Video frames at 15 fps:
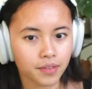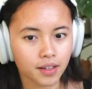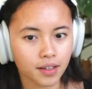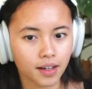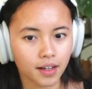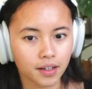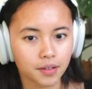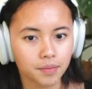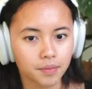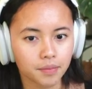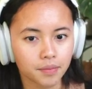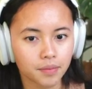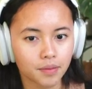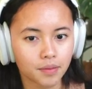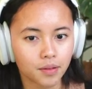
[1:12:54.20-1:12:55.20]

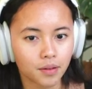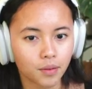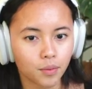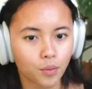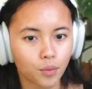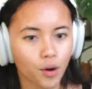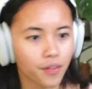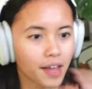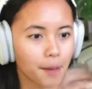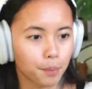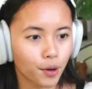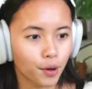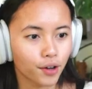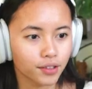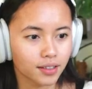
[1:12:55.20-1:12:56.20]
what that
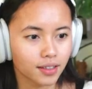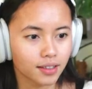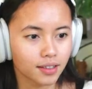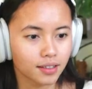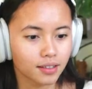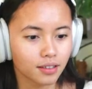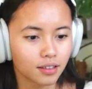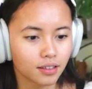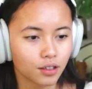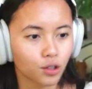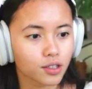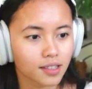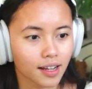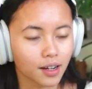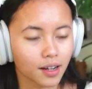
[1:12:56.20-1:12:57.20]
pod
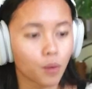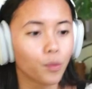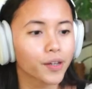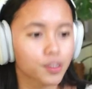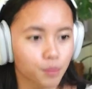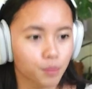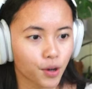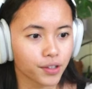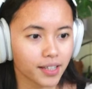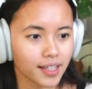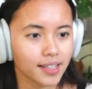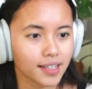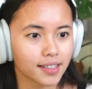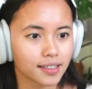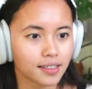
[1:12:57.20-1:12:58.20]
looks like and which pod it
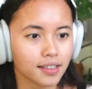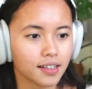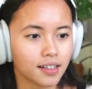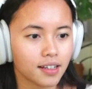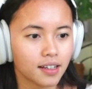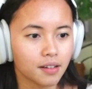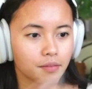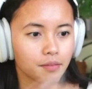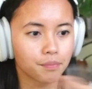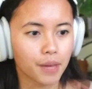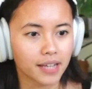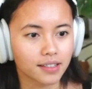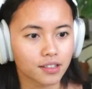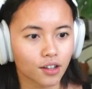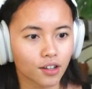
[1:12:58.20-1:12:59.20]
is
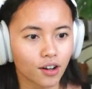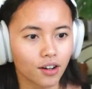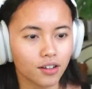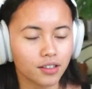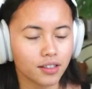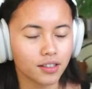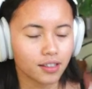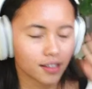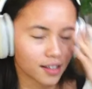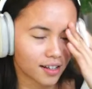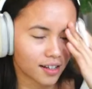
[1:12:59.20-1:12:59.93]
based on